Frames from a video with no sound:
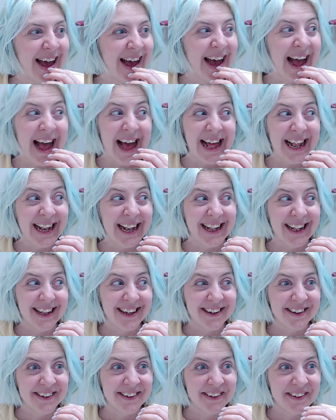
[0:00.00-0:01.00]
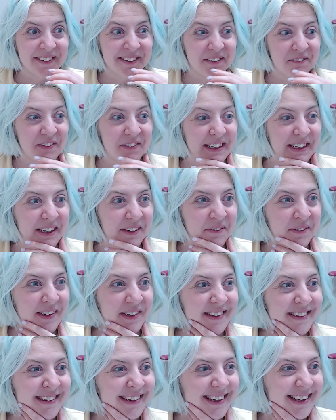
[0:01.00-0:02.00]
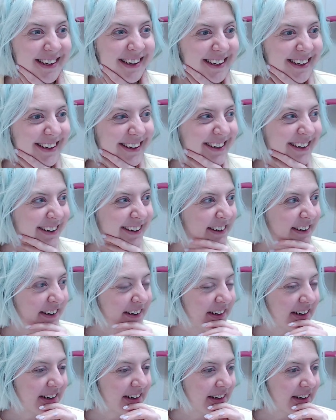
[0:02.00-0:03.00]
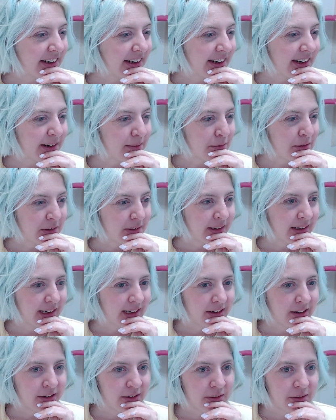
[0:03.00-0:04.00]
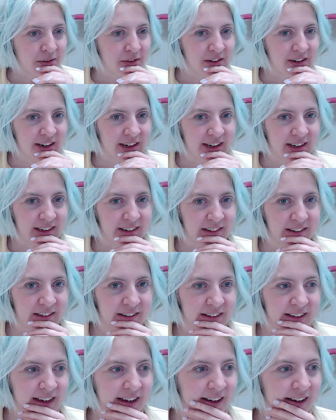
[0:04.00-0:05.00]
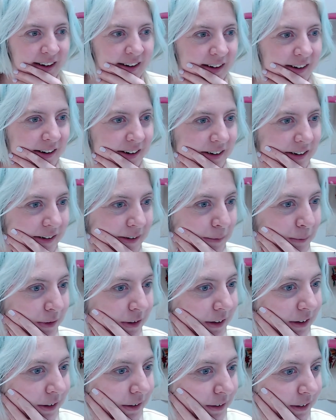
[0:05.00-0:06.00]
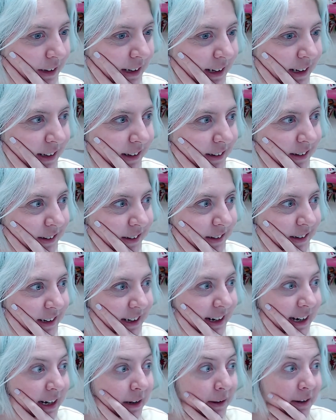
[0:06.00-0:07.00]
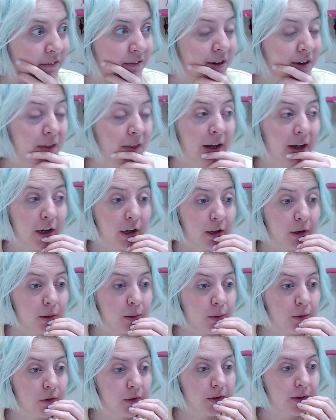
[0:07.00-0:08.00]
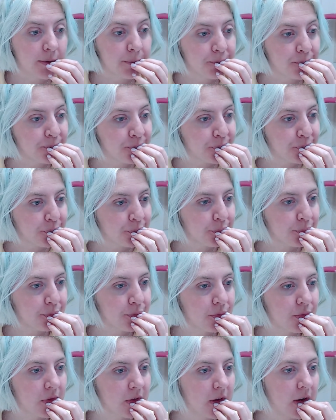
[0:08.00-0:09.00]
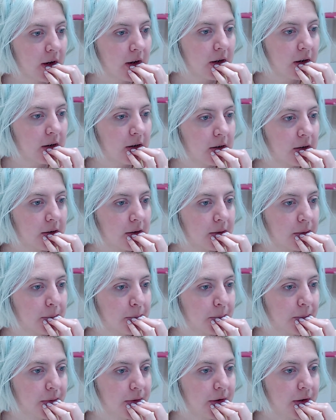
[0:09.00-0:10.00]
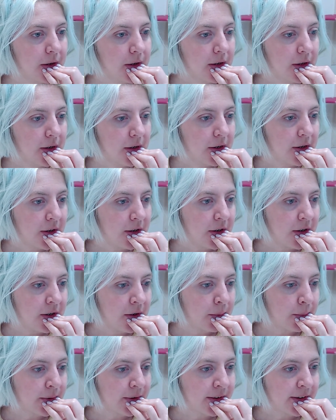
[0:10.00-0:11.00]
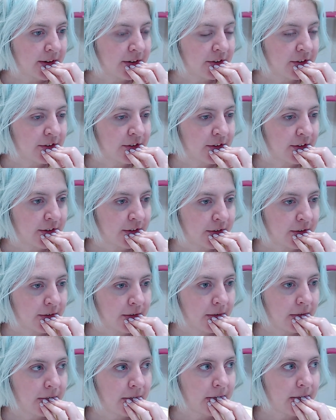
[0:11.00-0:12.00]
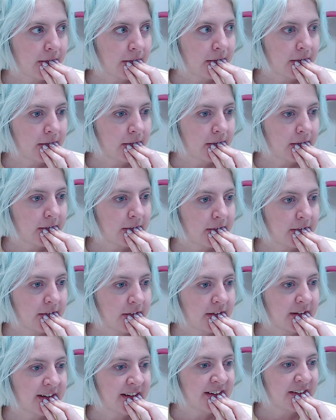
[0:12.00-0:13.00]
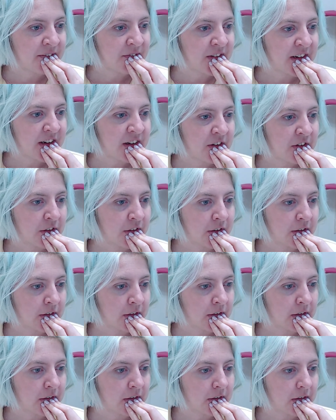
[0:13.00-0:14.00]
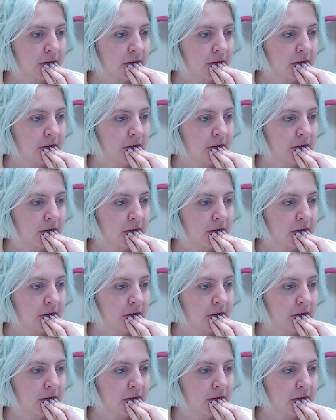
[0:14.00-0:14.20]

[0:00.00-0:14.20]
Hello, if anyone's here. I'm doing a new tech setup, so let's see how everything goes. We're gonna start all, see if these all,